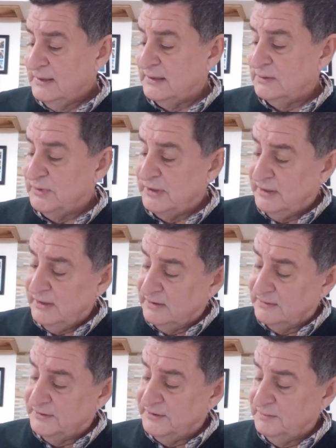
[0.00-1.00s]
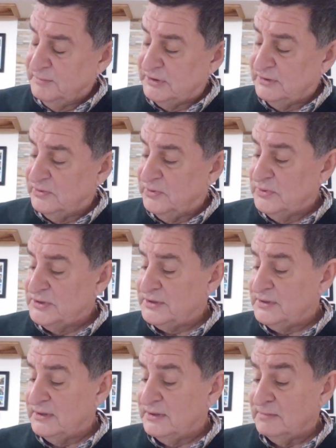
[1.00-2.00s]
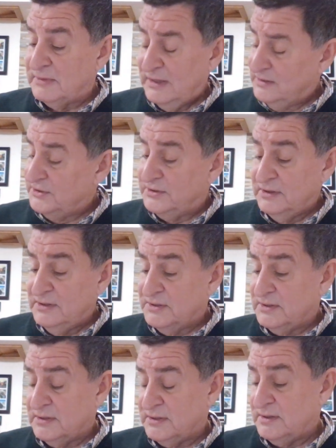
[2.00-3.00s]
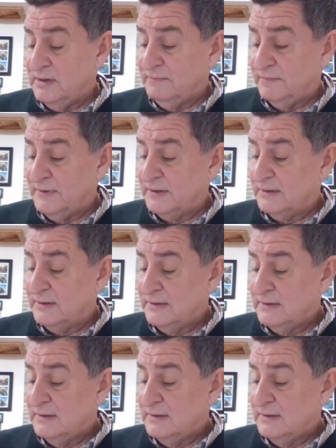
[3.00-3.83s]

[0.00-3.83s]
and we held him in low esteem." That's Jesus suffering.